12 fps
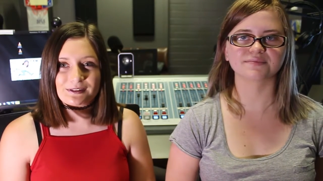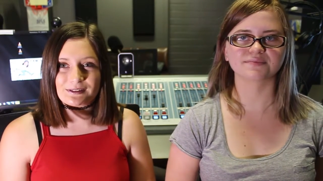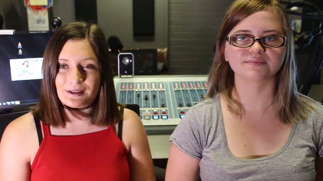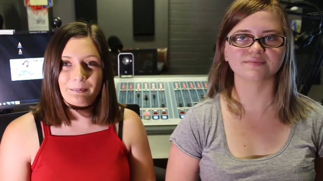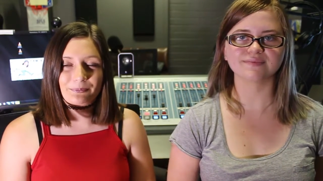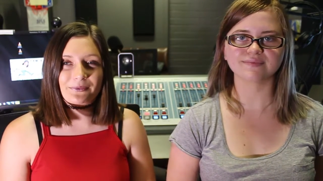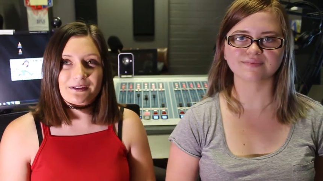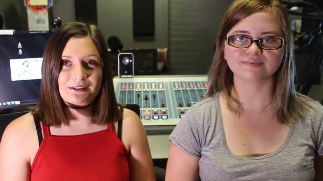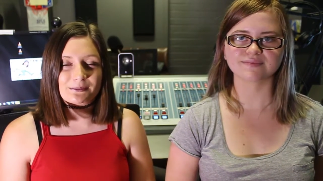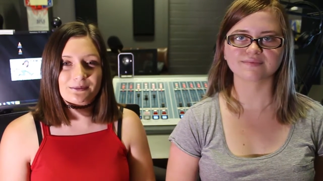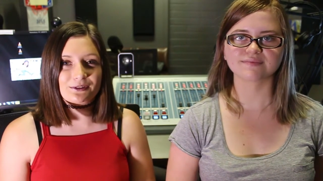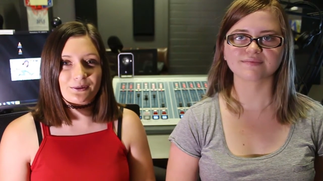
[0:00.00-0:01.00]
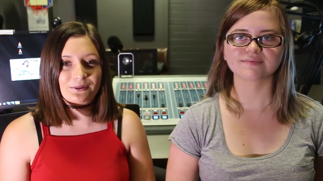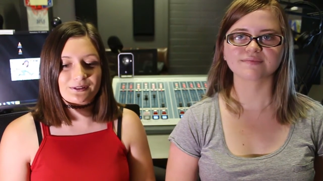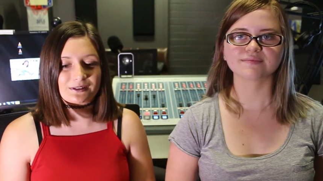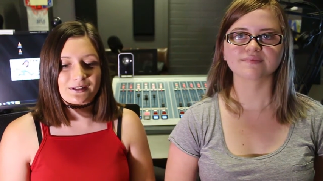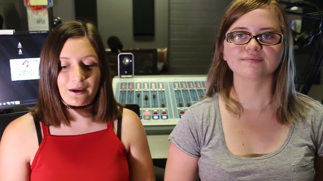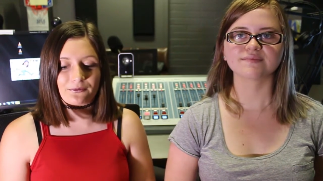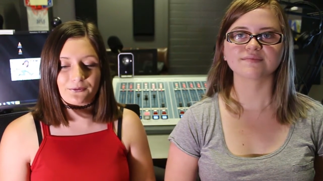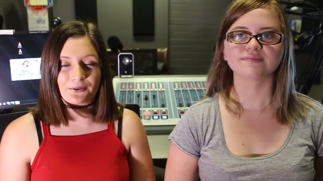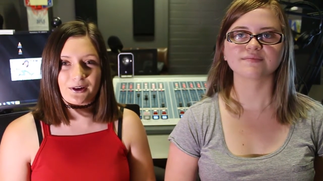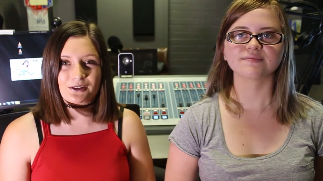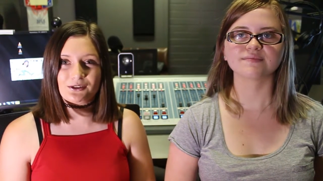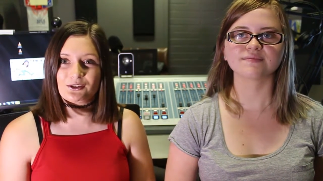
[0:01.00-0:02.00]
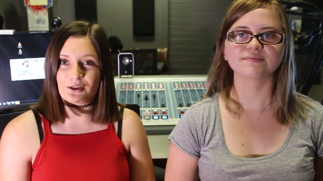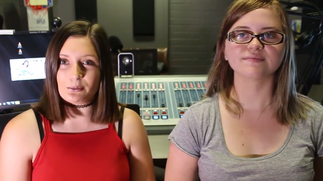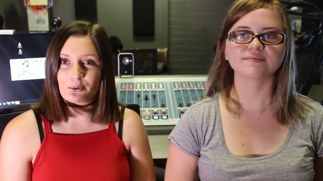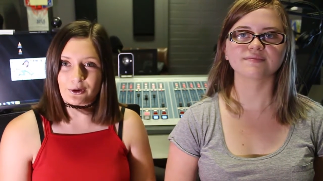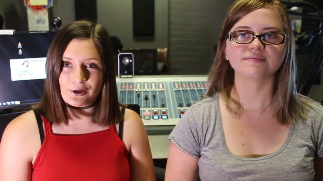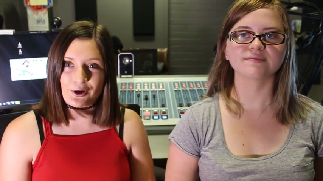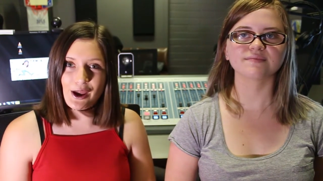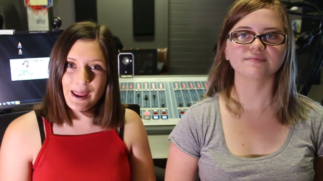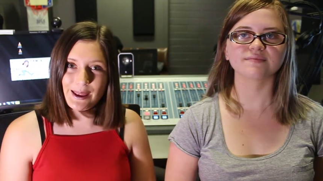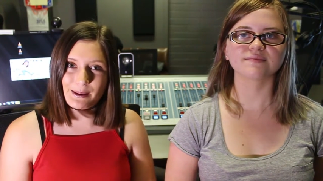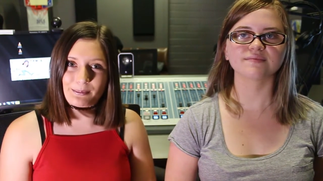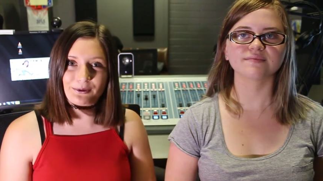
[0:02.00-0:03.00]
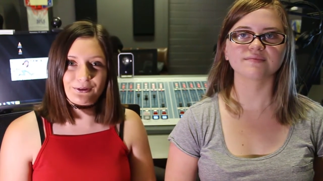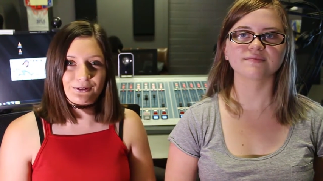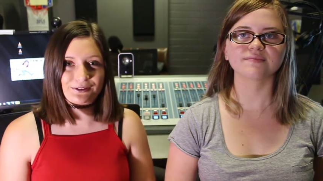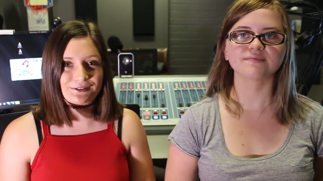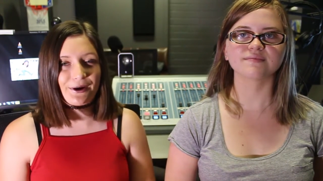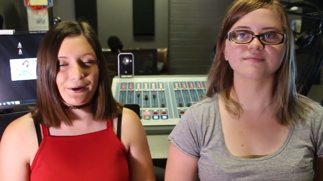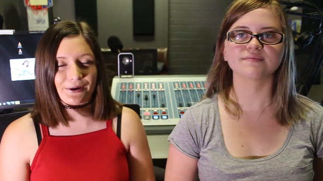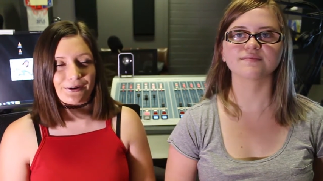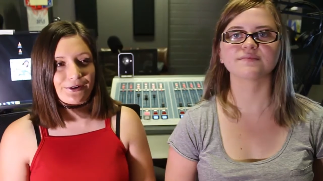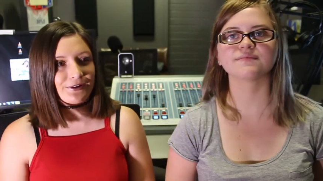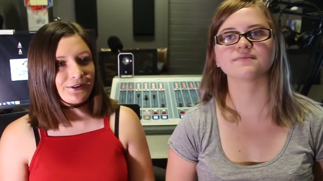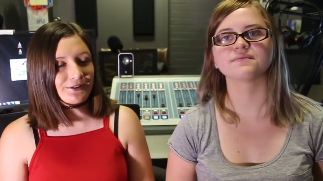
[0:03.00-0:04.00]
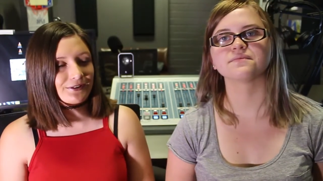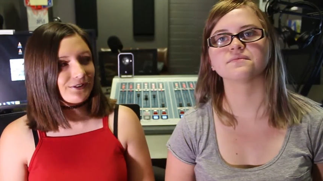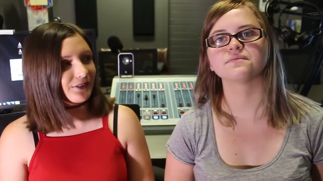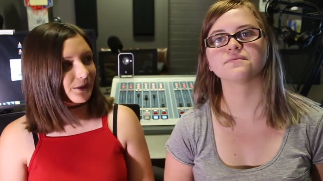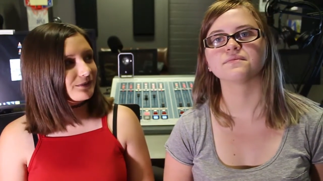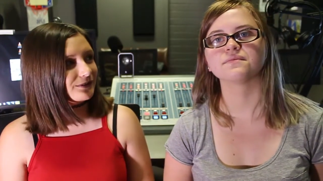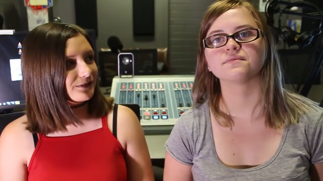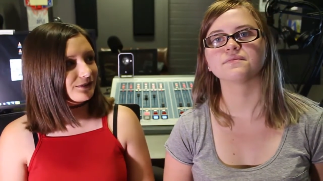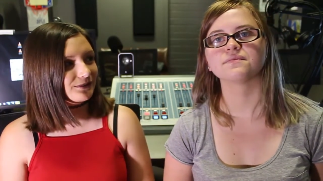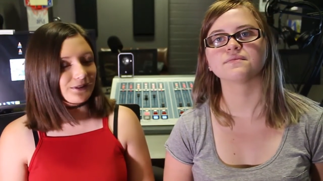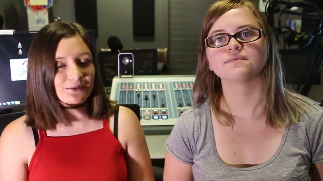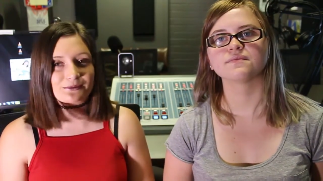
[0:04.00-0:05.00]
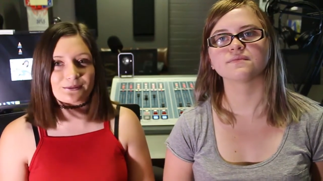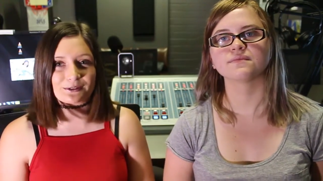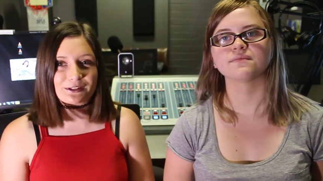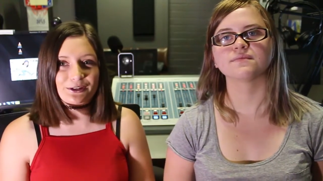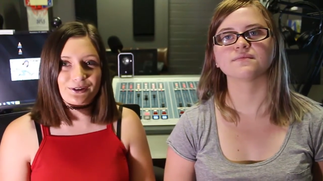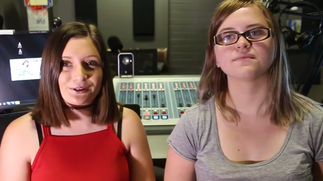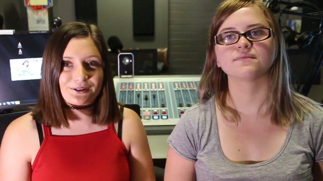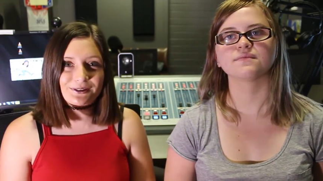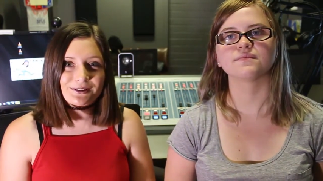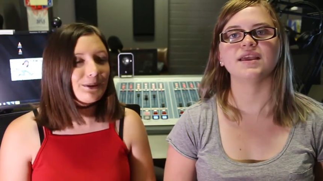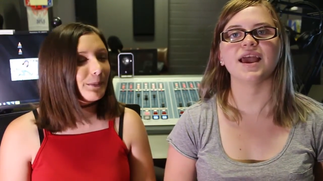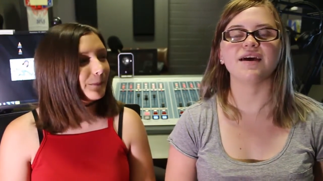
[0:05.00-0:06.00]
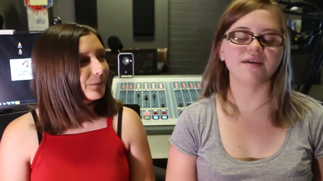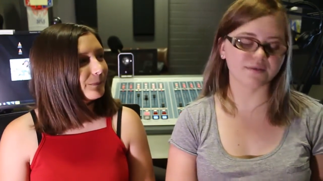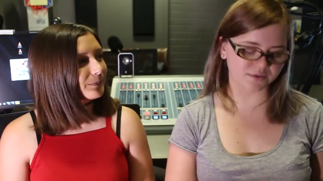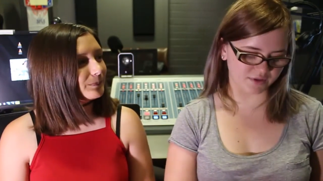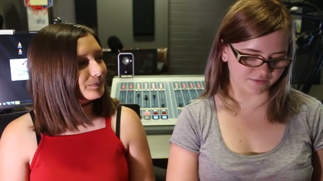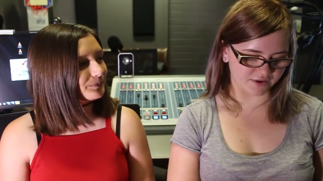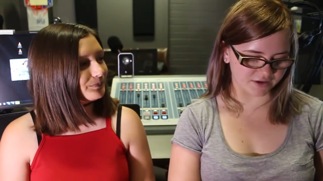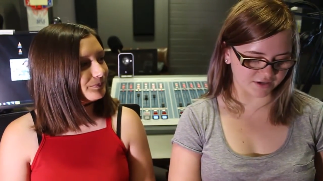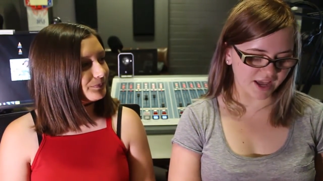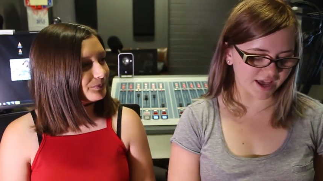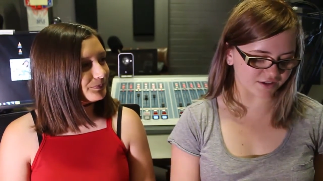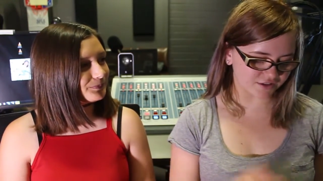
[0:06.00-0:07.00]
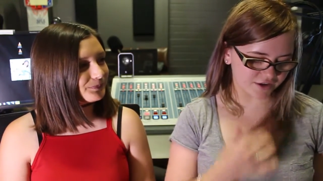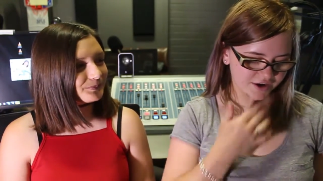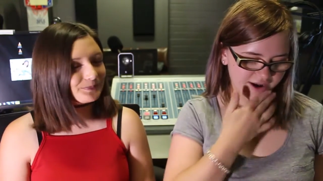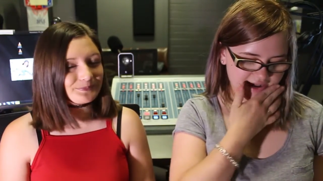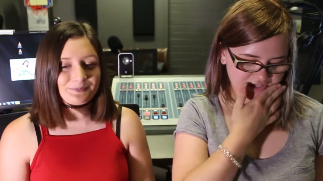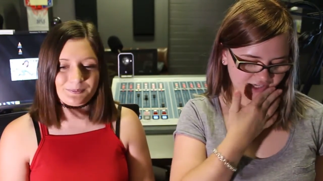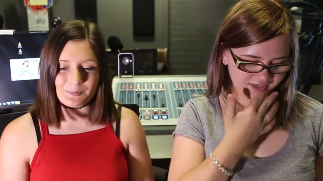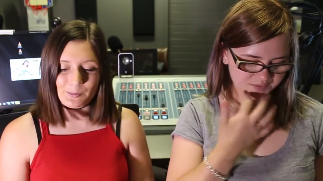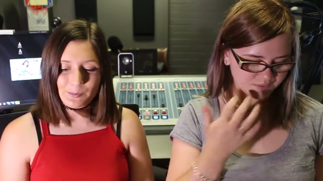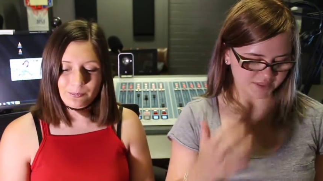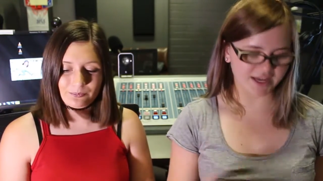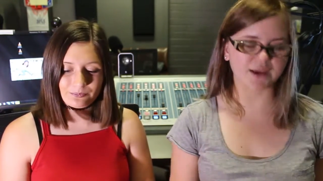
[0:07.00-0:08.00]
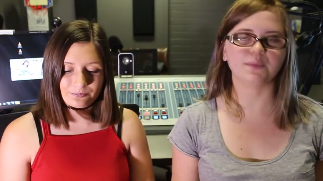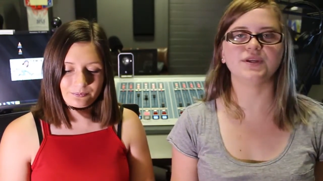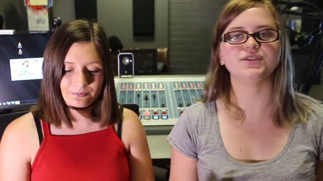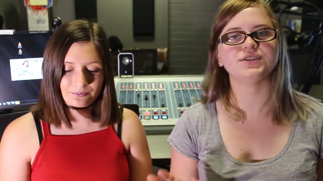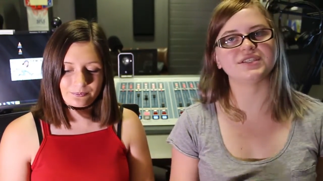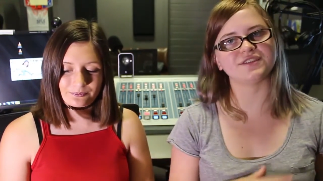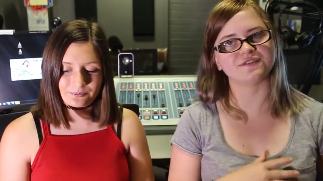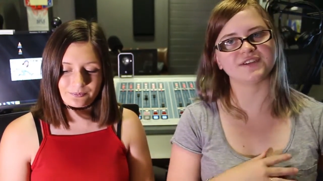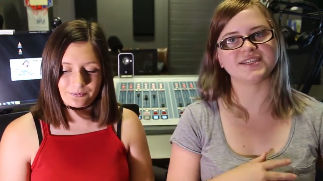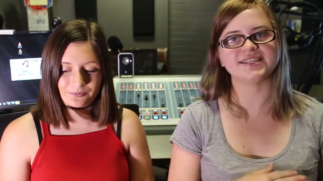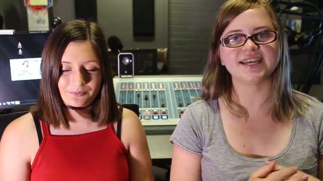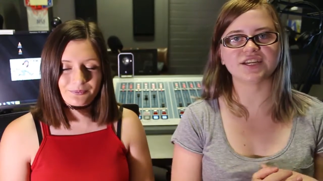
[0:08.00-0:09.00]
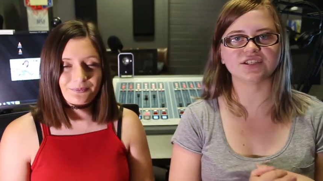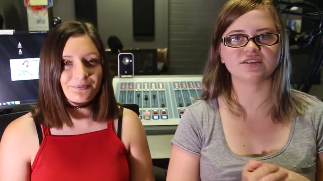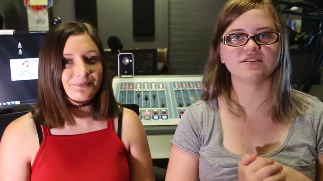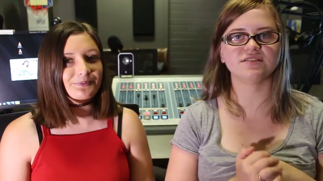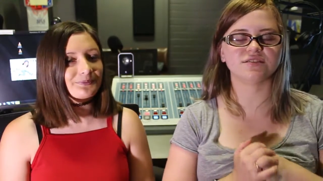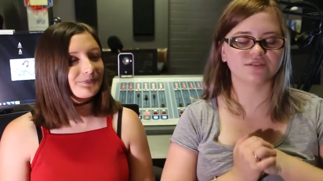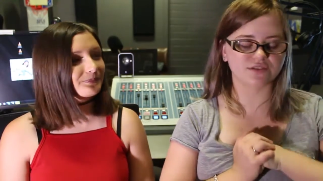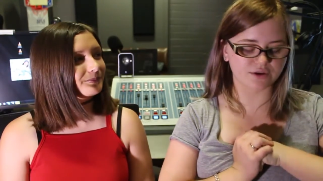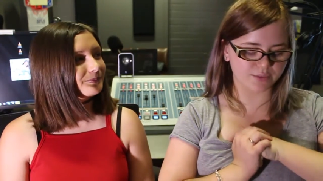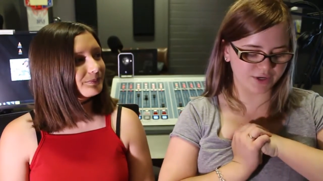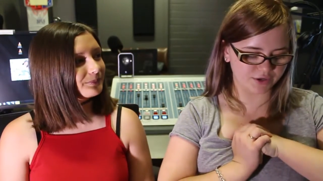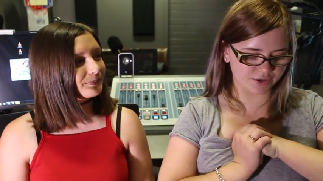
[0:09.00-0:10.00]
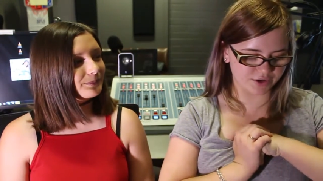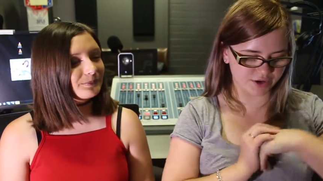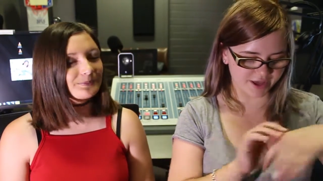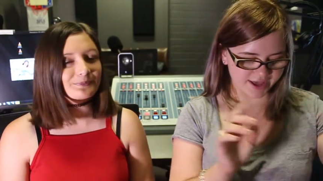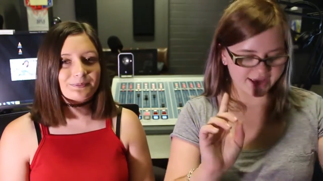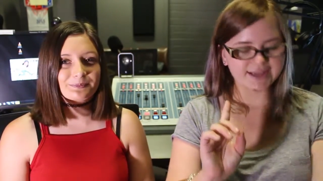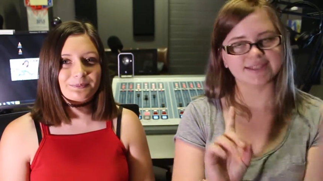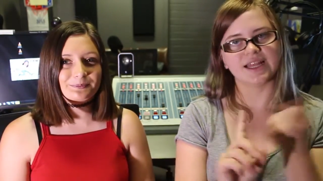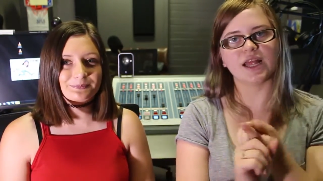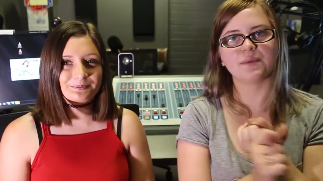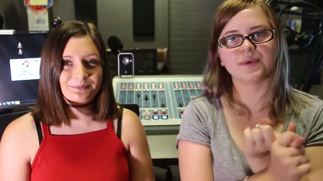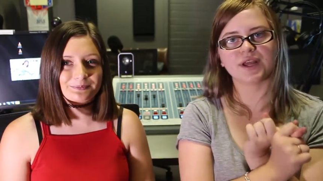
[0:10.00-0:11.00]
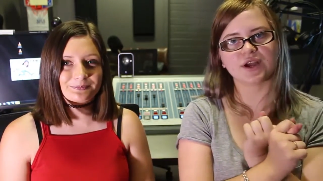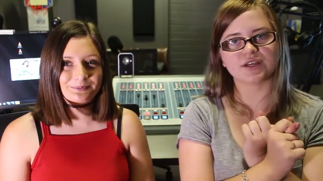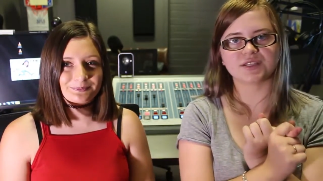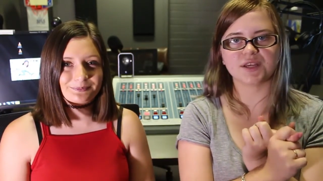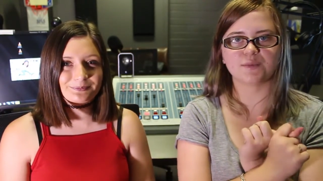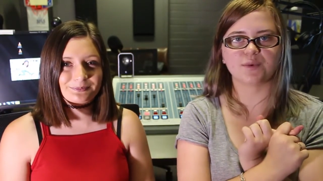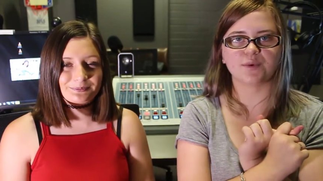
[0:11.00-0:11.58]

Speaker 1: some, some songs live for us. She brought in her amp and her guitar and that was that was really good.
Speaker 2: Yeah, that was really fun. Yeah, so as Shannon was saying, we do different sections. So we do celebrity gossip,